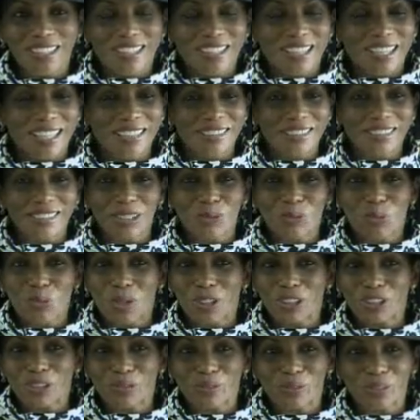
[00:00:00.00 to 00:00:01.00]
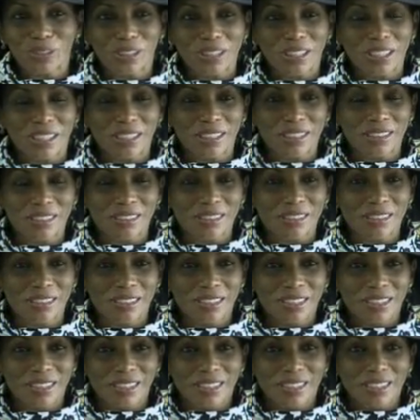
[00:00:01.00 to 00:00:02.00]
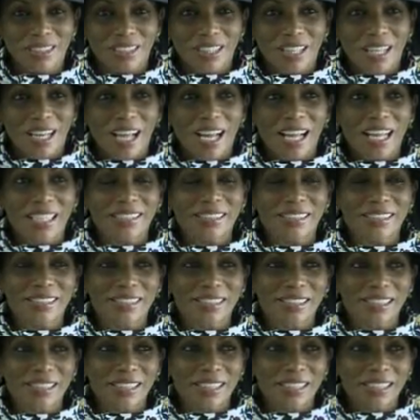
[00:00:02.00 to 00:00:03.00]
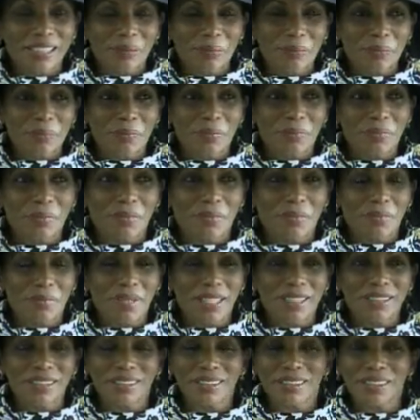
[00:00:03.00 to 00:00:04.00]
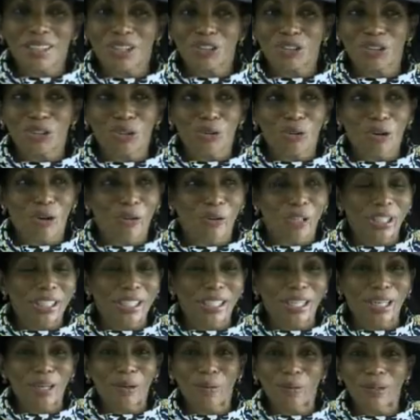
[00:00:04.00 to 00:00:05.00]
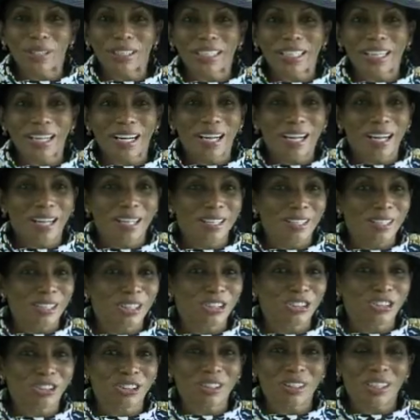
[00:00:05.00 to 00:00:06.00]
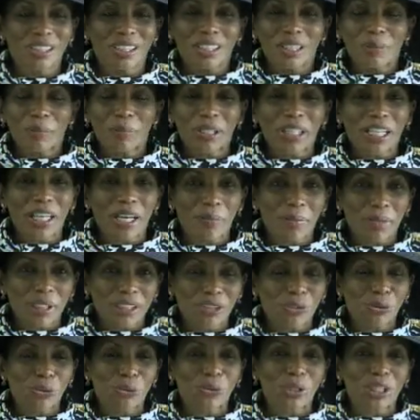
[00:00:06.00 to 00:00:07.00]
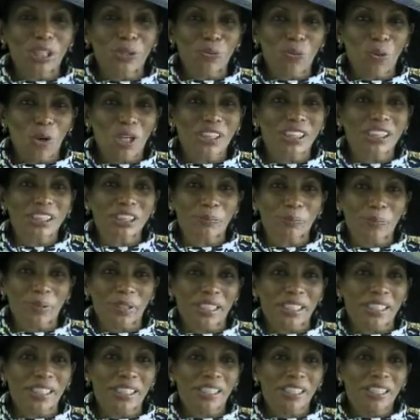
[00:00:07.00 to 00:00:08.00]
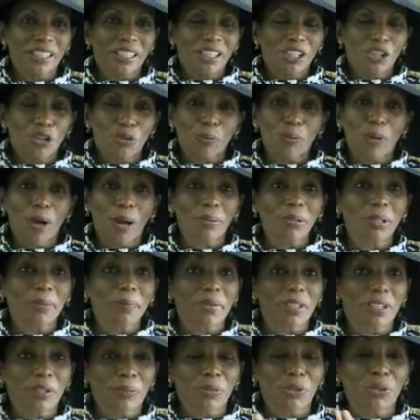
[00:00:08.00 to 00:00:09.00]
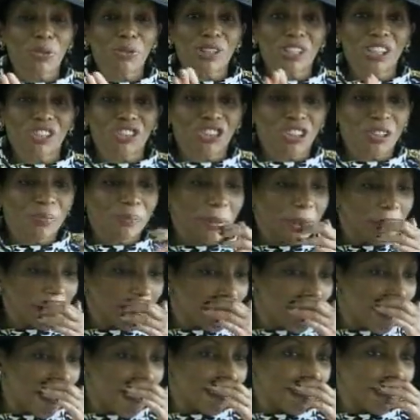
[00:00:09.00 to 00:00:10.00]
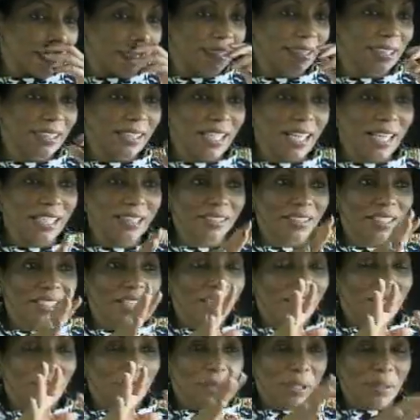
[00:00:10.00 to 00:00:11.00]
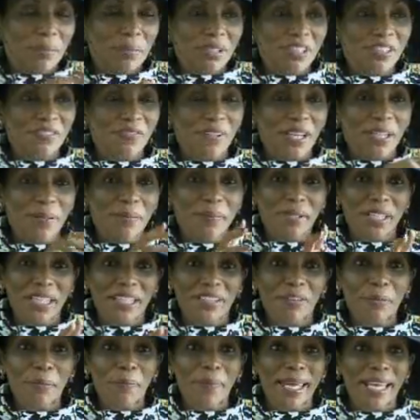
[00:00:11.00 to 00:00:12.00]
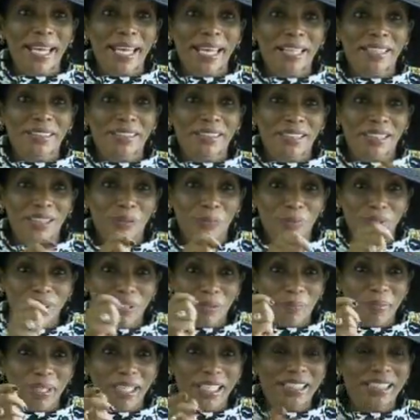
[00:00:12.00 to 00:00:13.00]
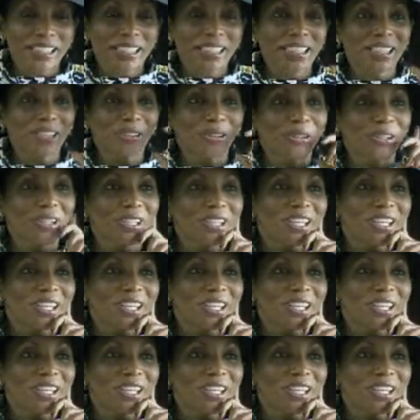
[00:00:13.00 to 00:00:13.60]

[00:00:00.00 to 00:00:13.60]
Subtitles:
I see wonderful things. I see my son growing and going to college and becoming who he wants to be. He'll probably be a musician because last night he had me and Miss Faye be in the band and he was the band leader.